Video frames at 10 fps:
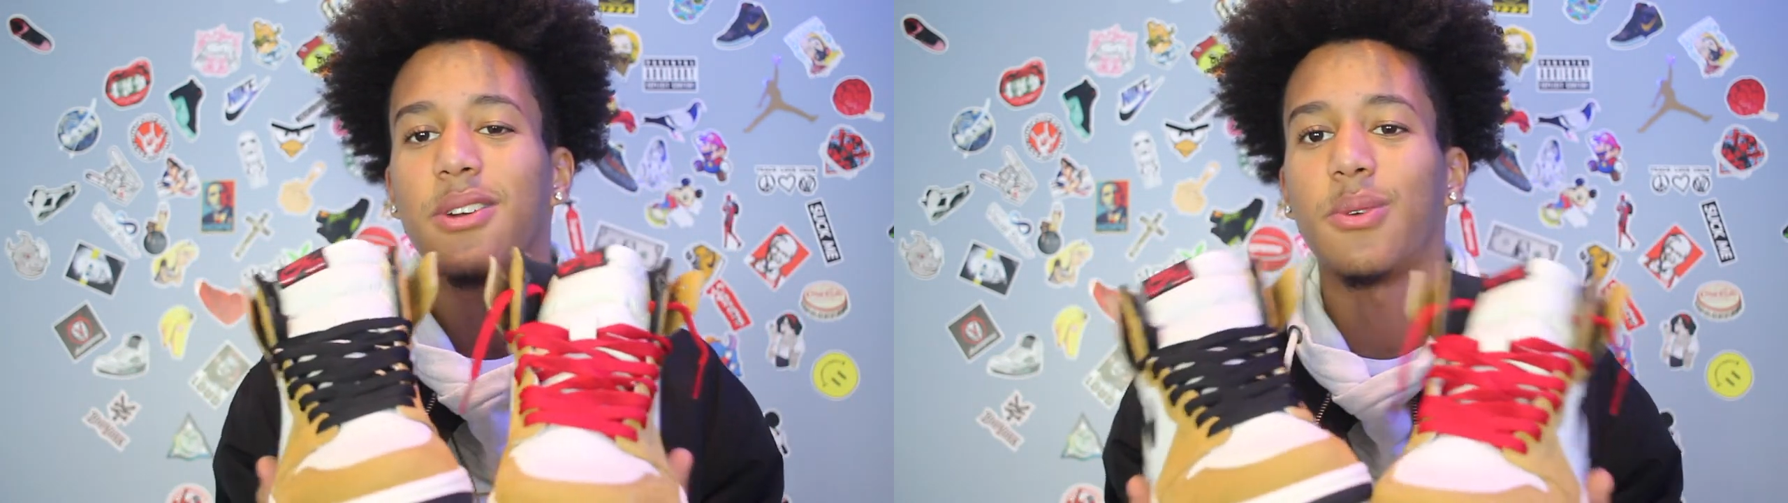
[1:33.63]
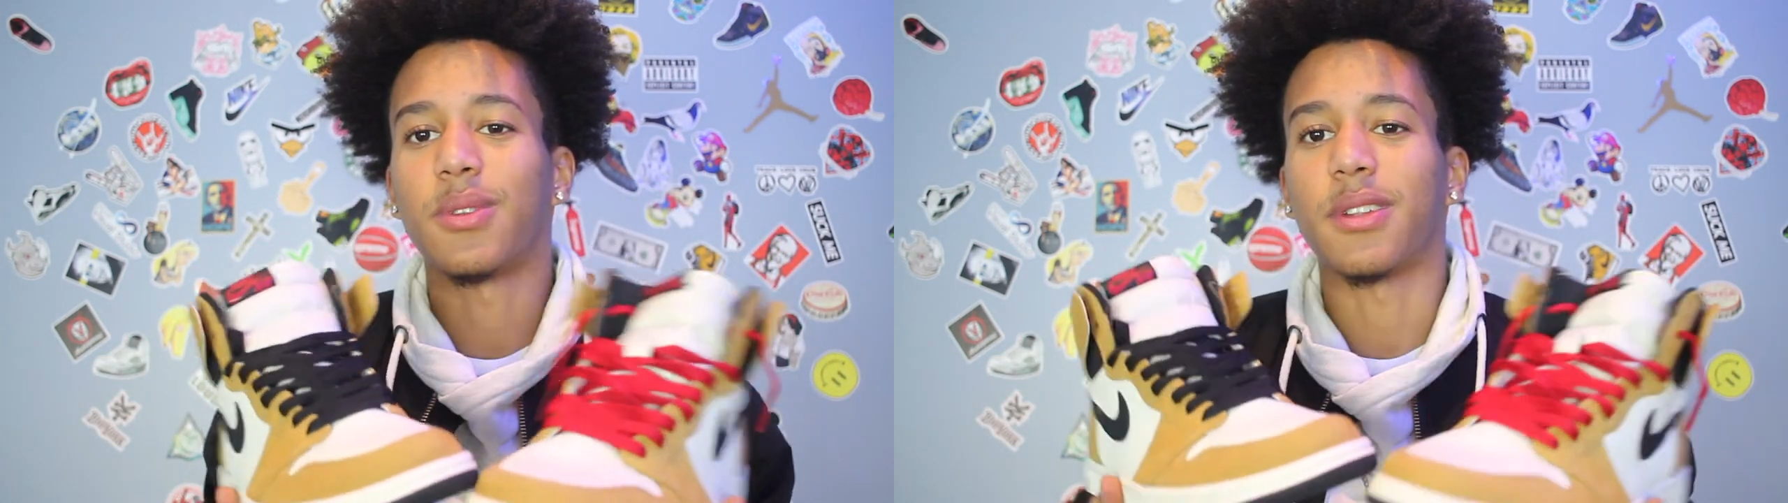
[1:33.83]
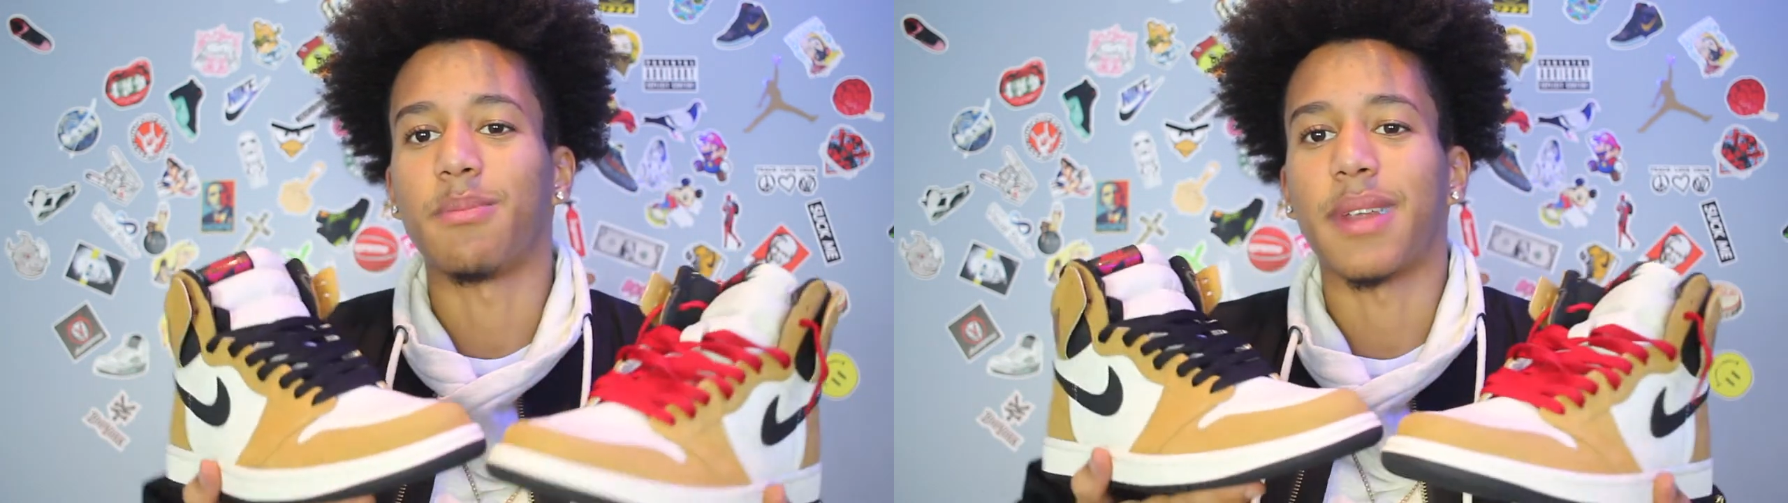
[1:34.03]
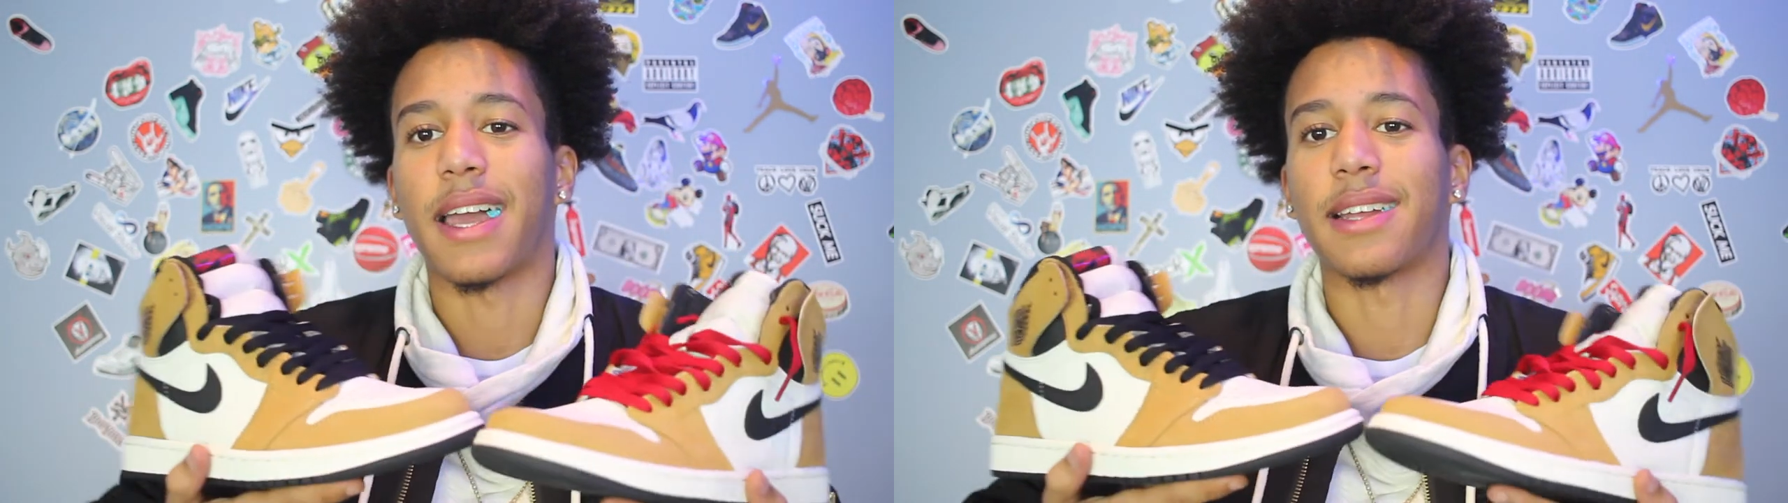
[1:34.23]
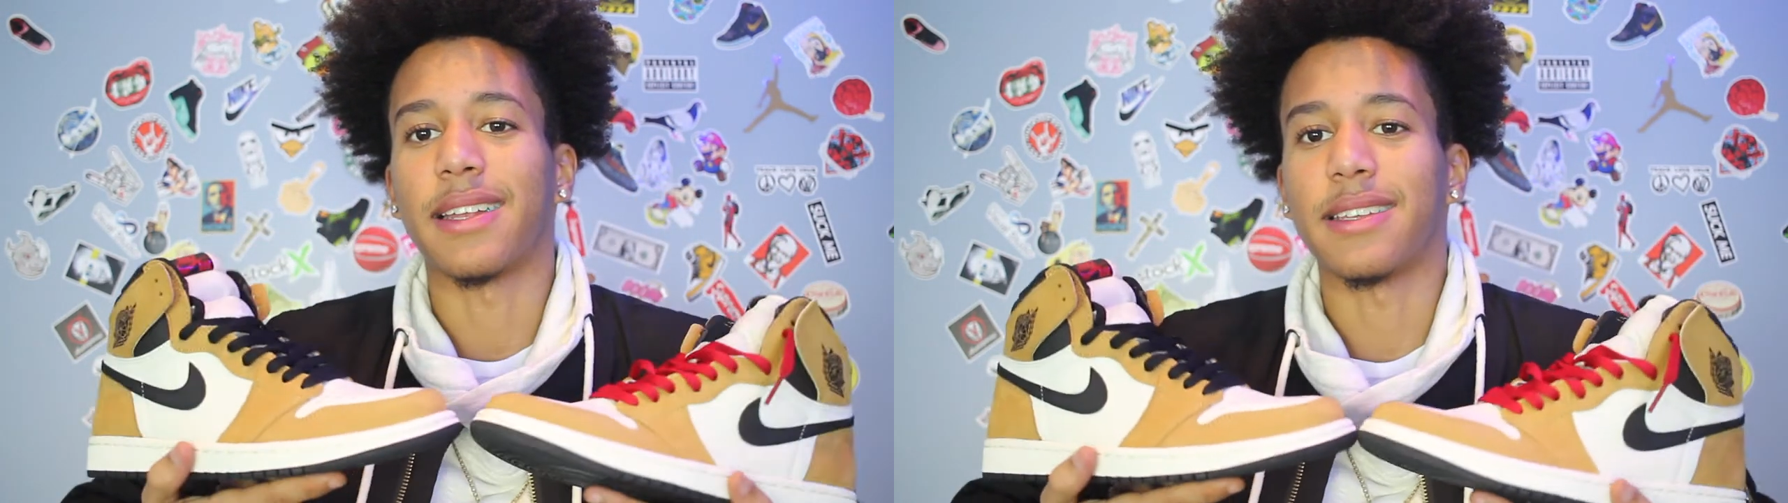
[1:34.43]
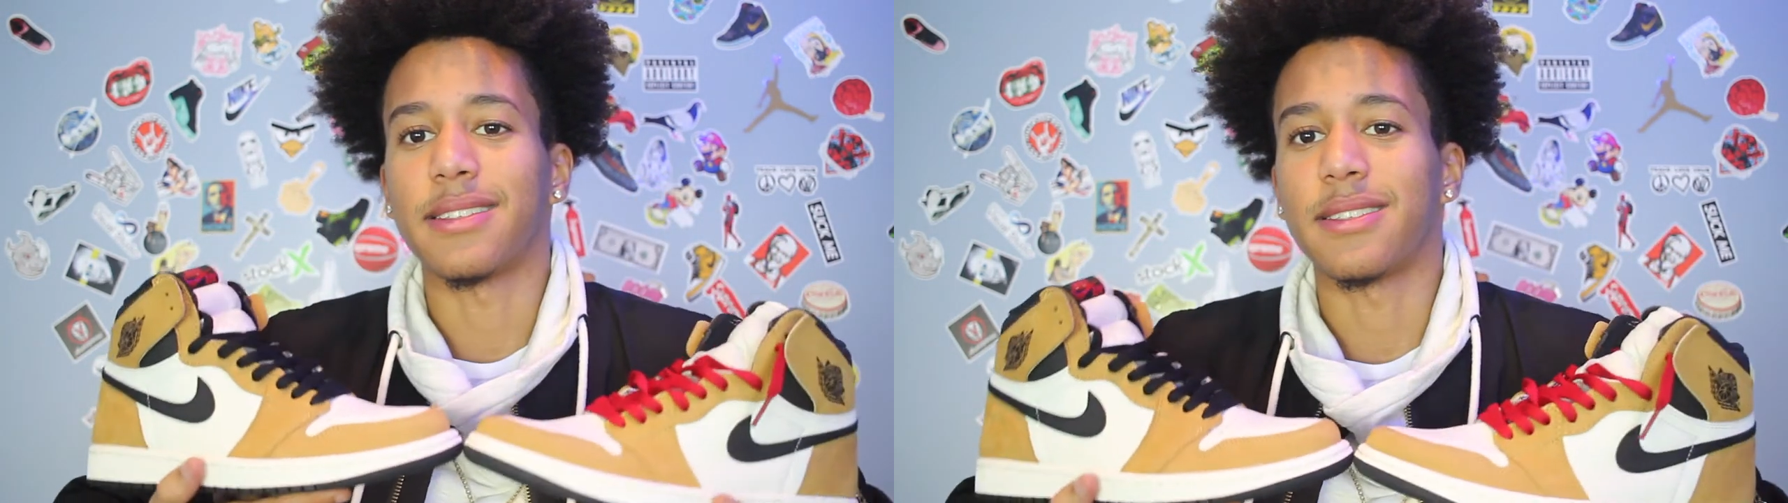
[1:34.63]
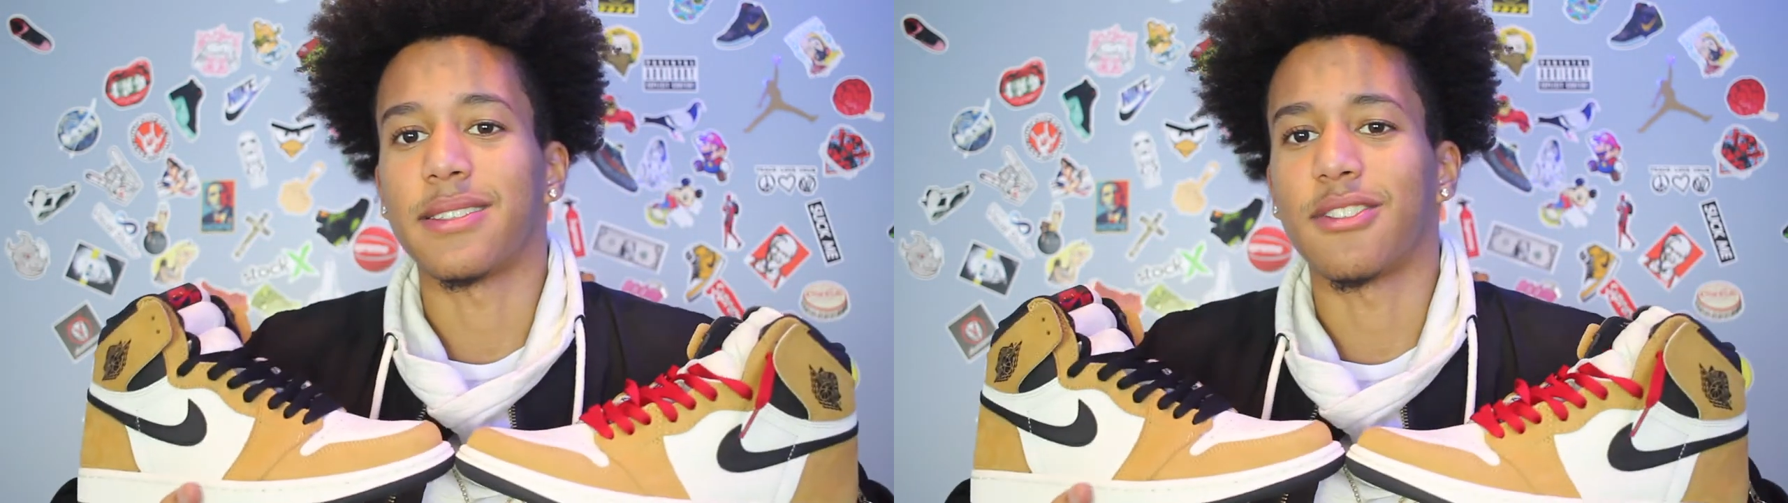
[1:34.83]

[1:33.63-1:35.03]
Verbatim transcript: go with the black laces.